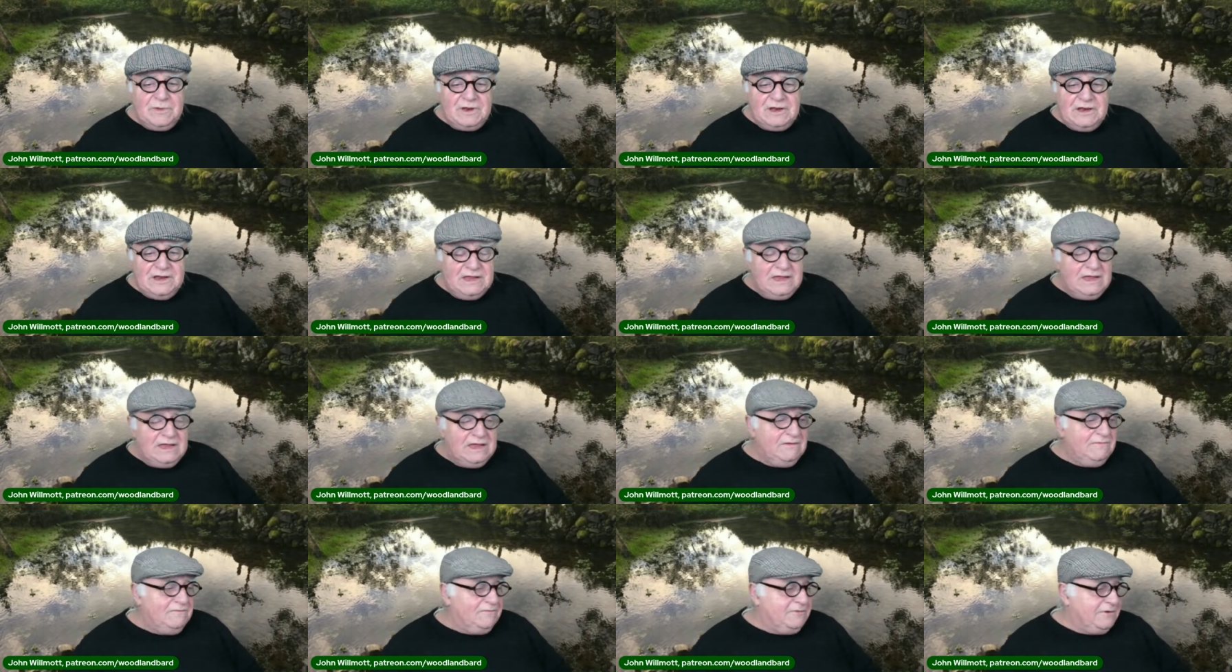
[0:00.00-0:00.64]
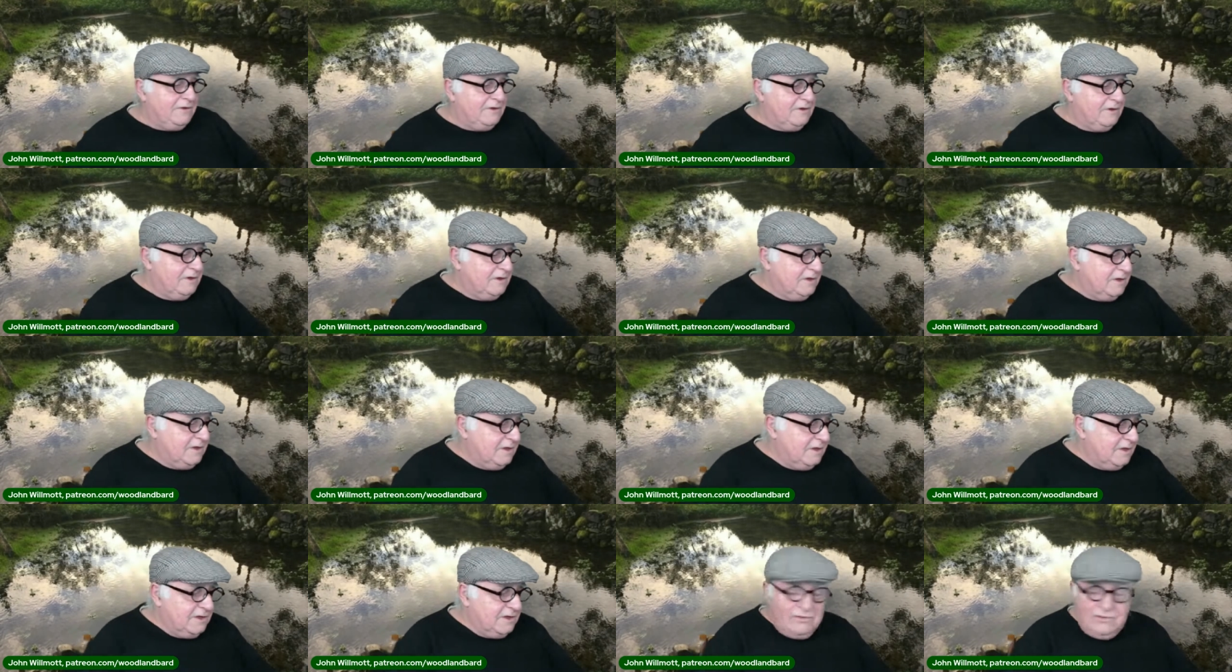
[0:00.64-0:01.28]
believed
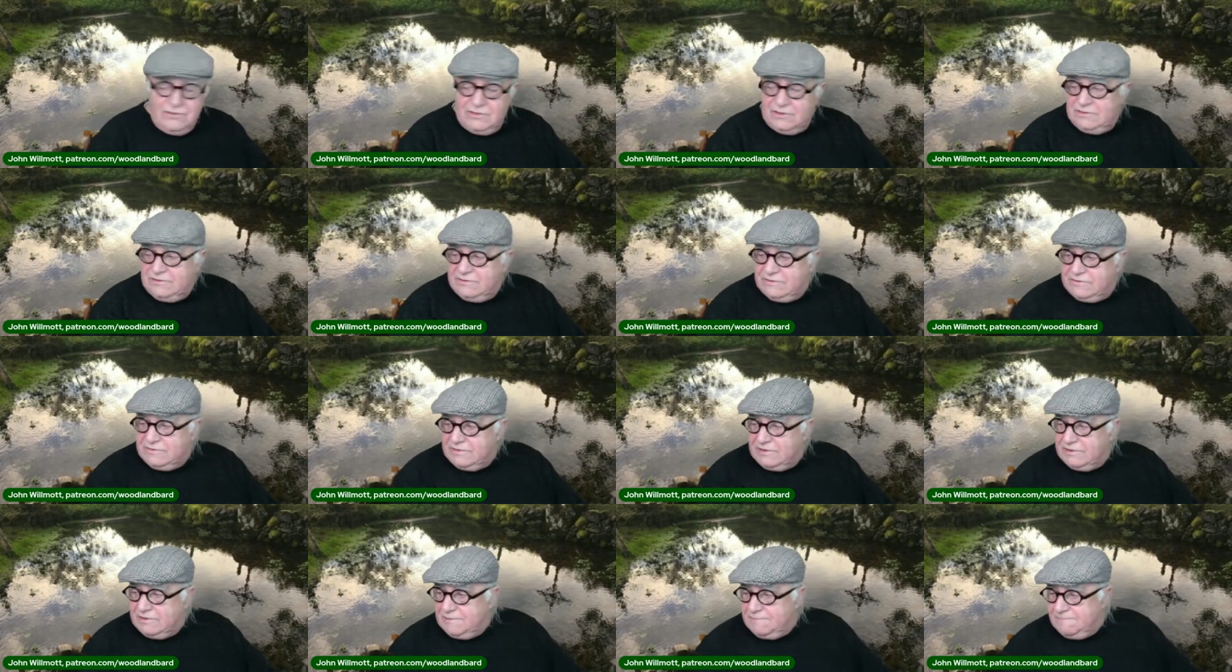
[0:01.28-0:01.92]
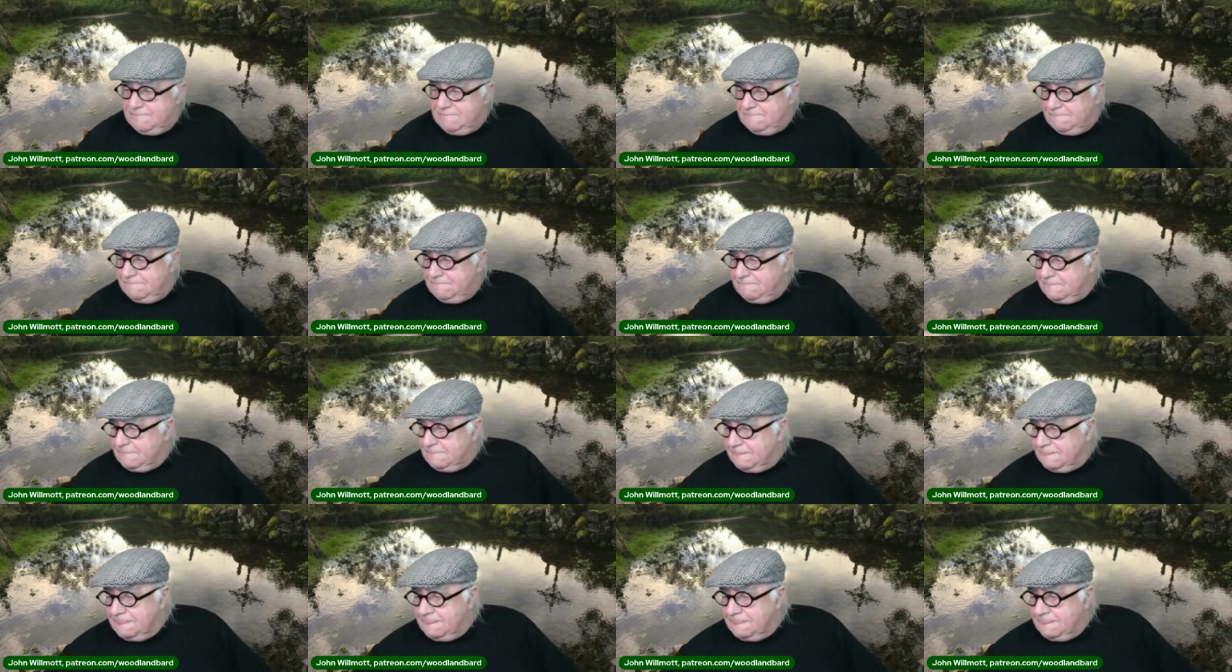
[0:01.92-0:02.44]
that um,